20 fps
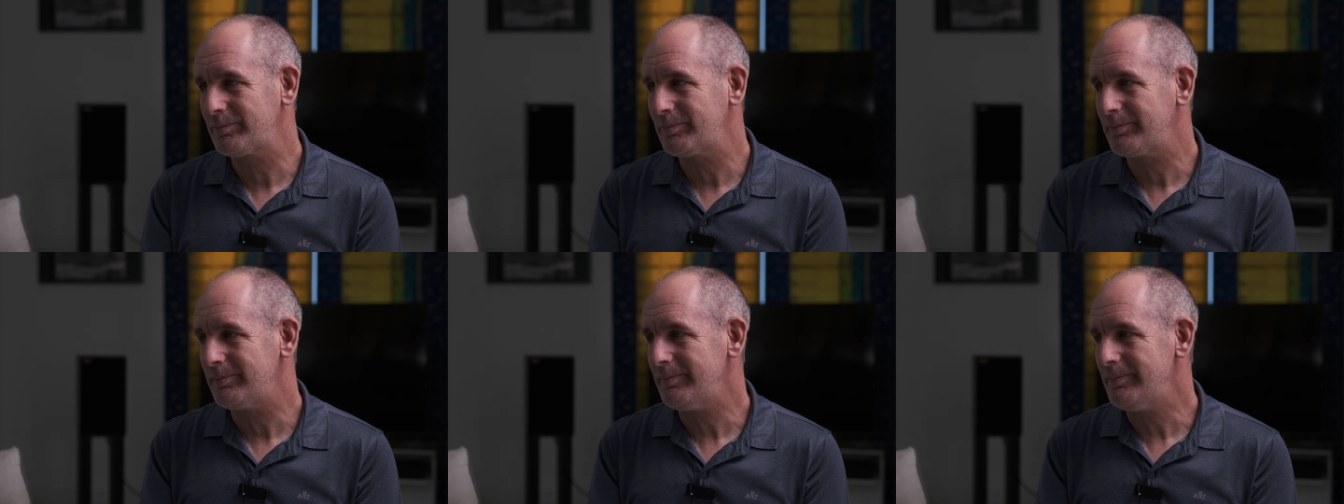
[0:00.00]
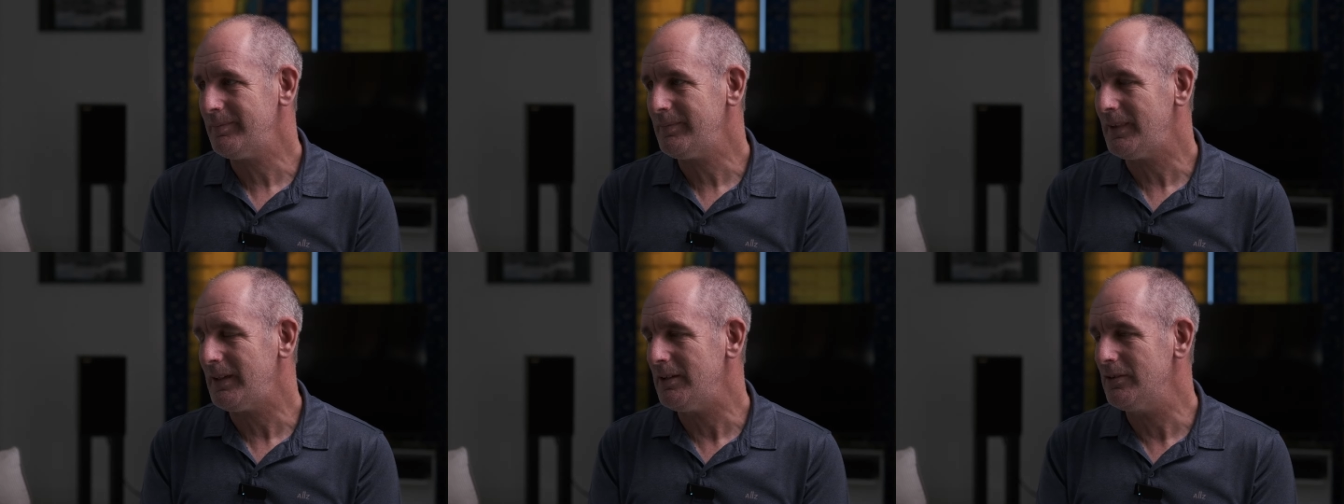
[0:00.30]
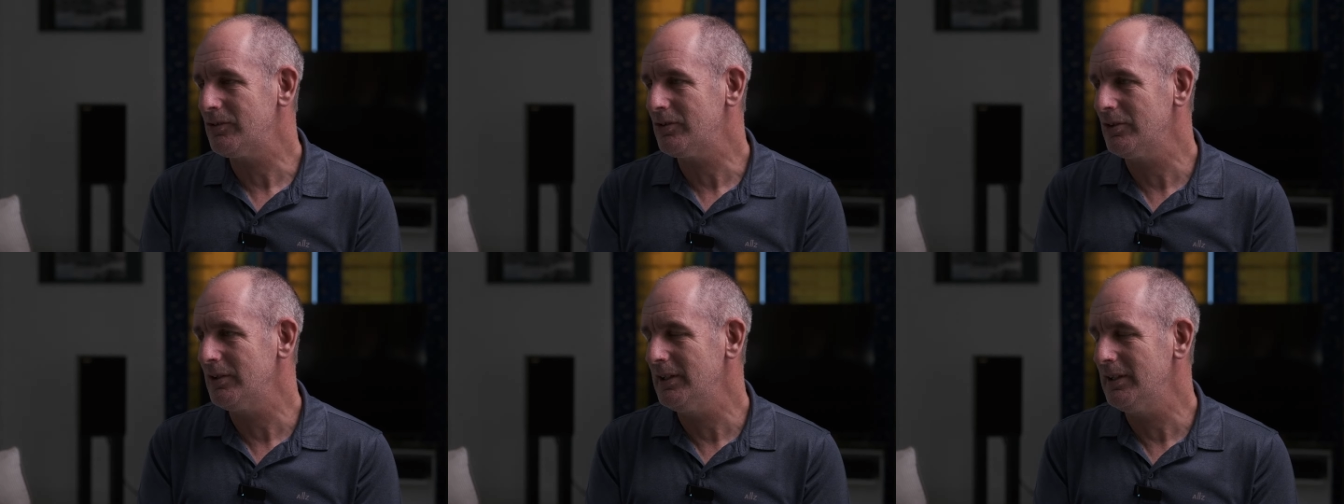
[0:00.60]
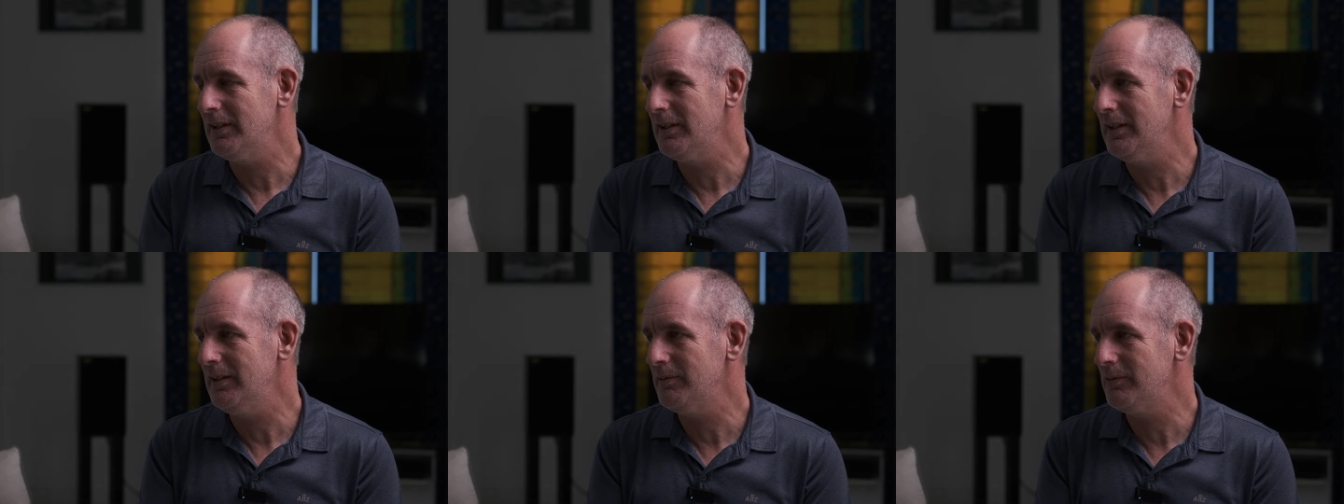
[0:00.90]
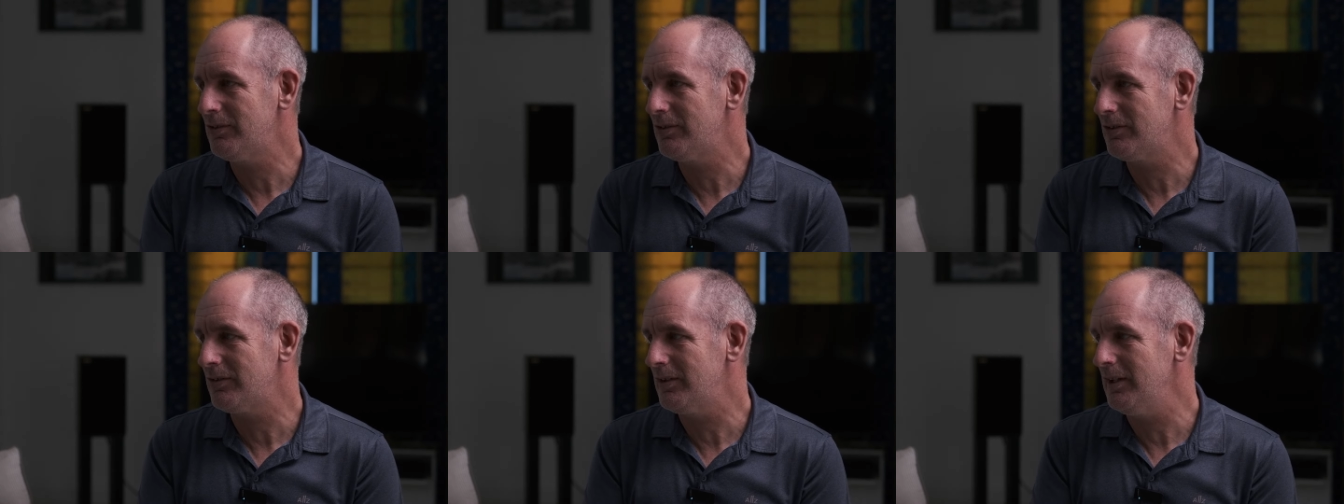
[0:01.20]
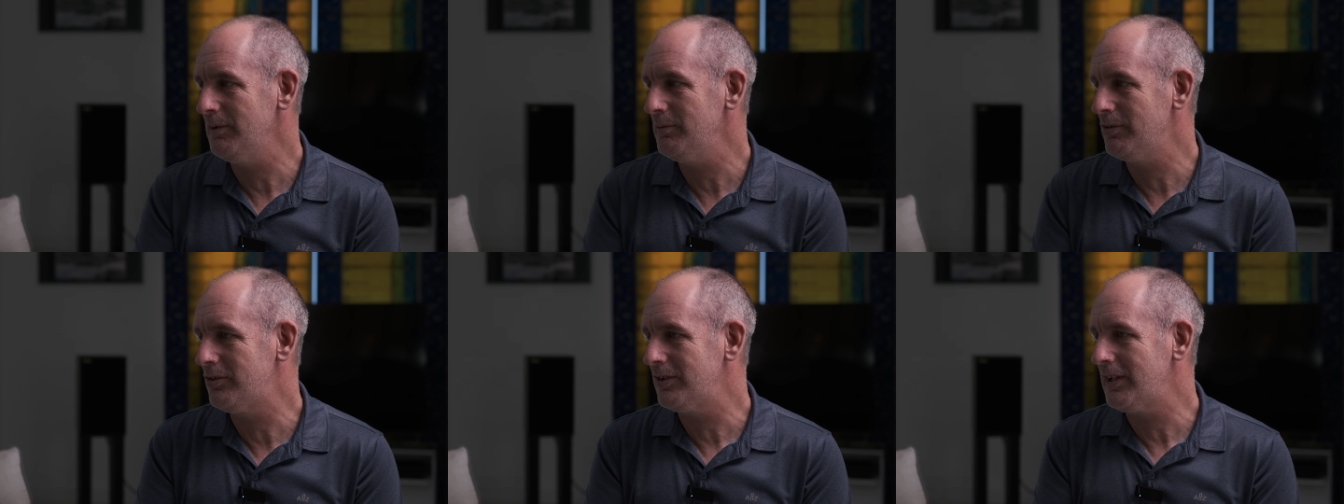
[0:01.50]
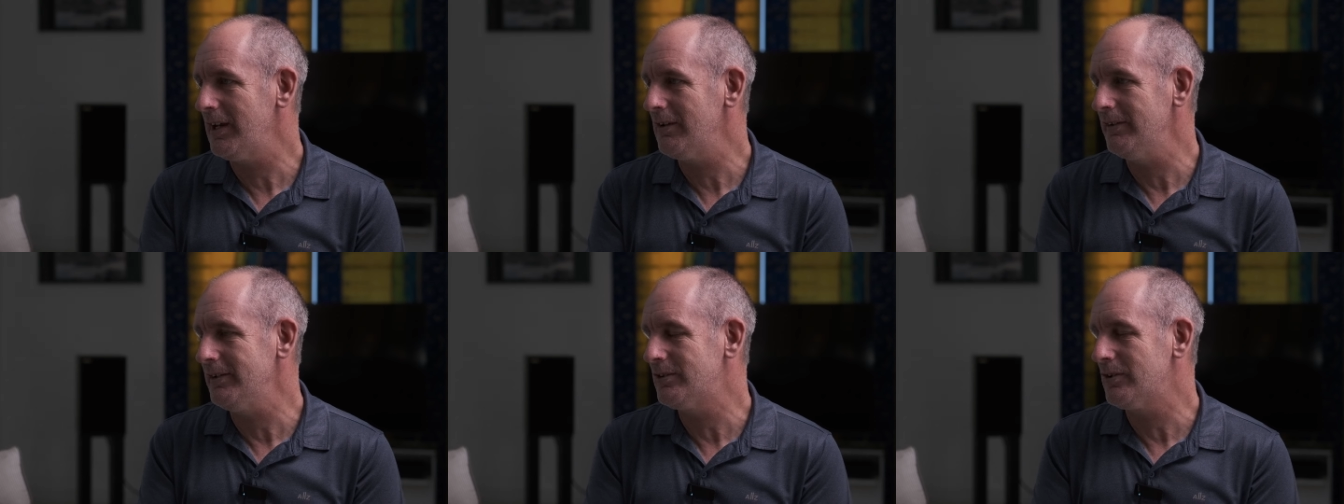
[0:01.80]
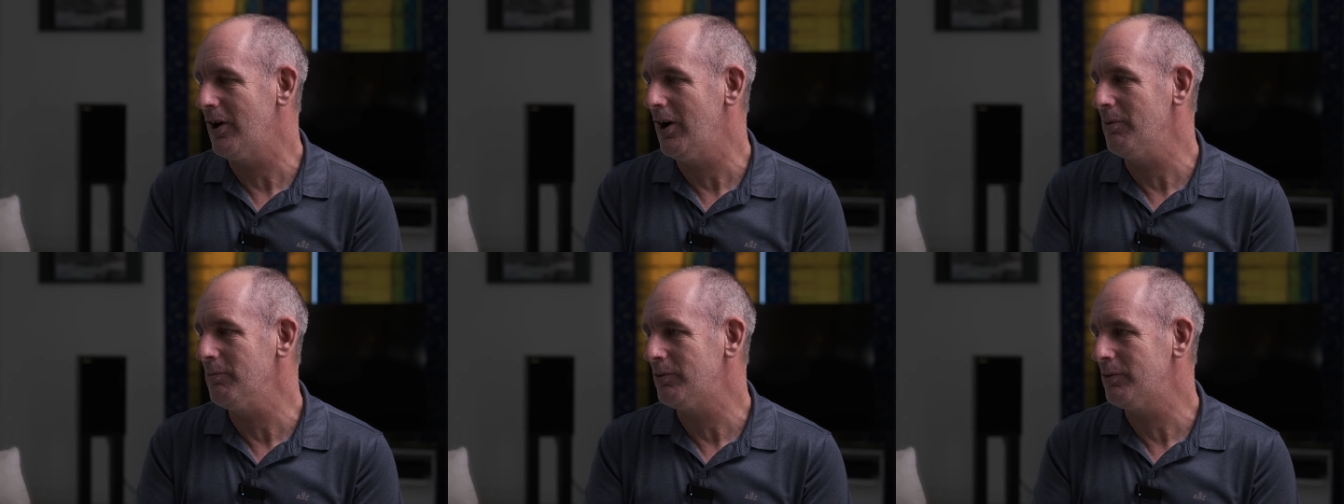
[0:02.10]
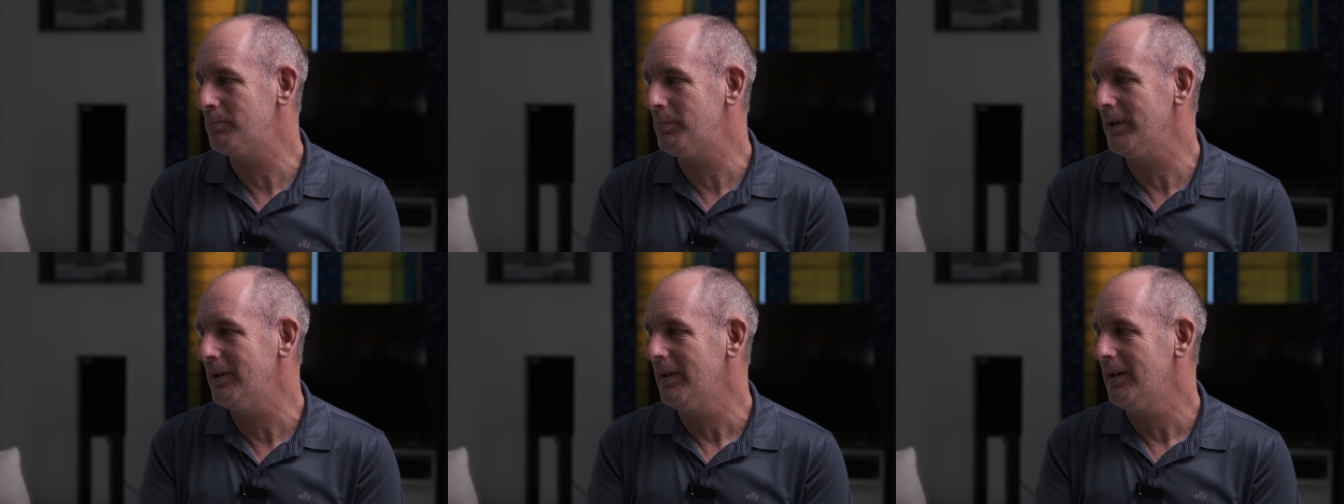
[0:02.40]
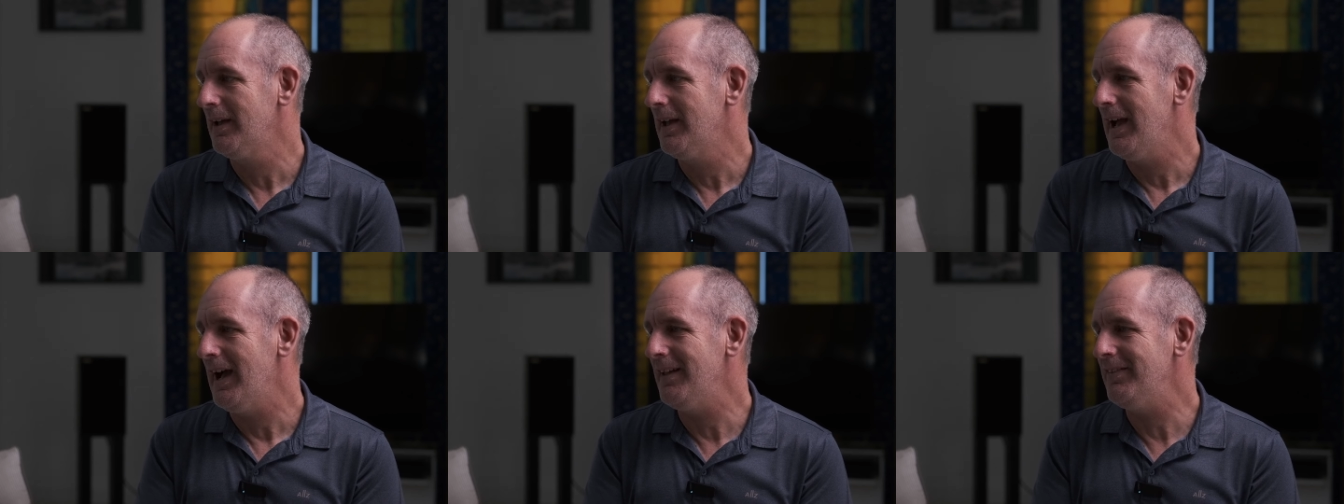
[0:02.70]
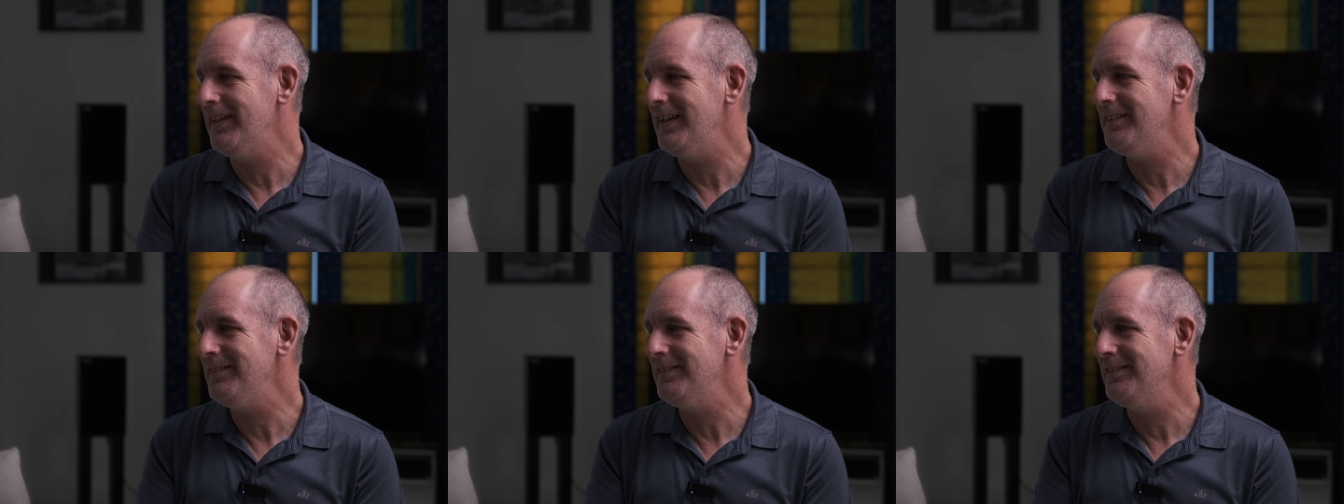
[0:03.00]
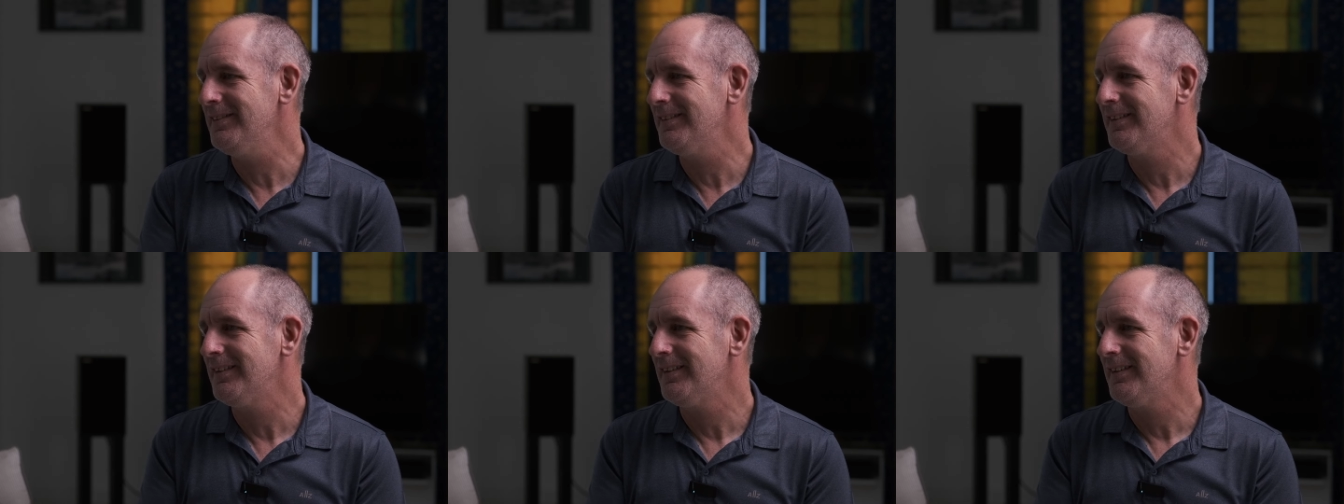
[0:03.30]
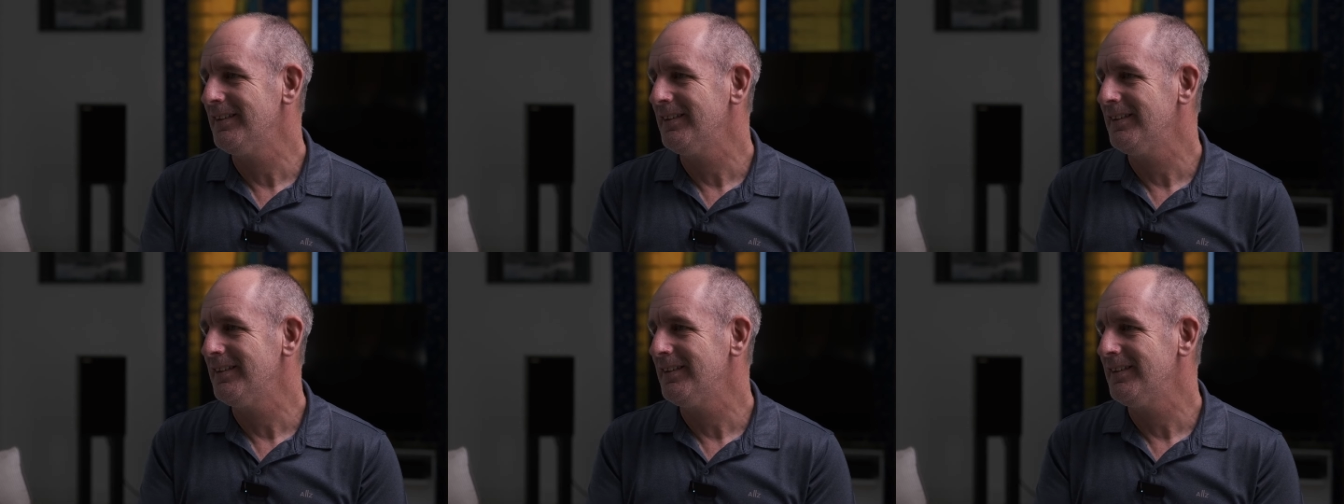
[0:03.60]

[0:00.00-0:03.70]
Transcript: yeah. So it, it yeah. was it was scary times, but and then